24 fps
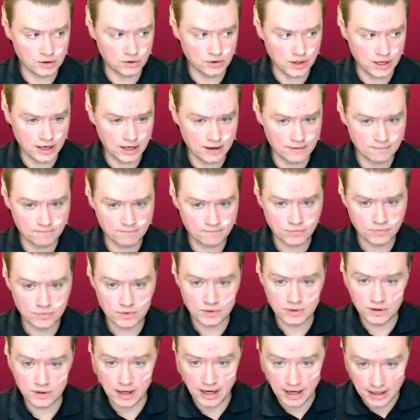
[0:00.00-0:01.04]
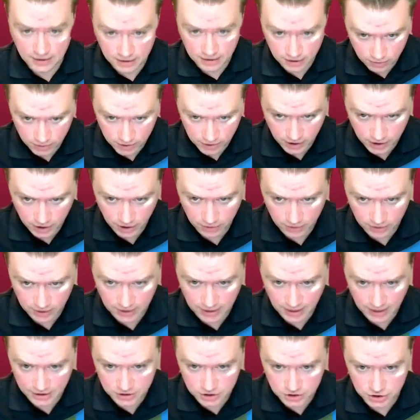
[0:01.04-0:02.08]
game, and there we go, and it
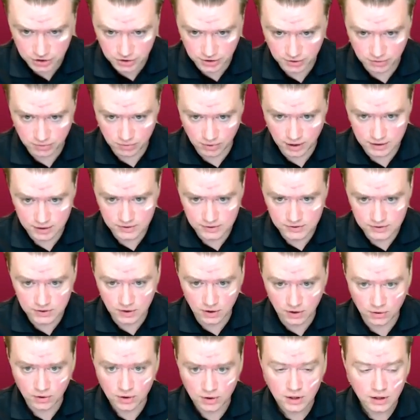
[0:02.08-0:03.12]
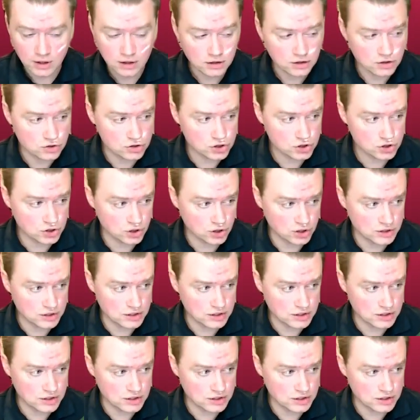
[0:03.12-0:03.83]
actually runs. So you should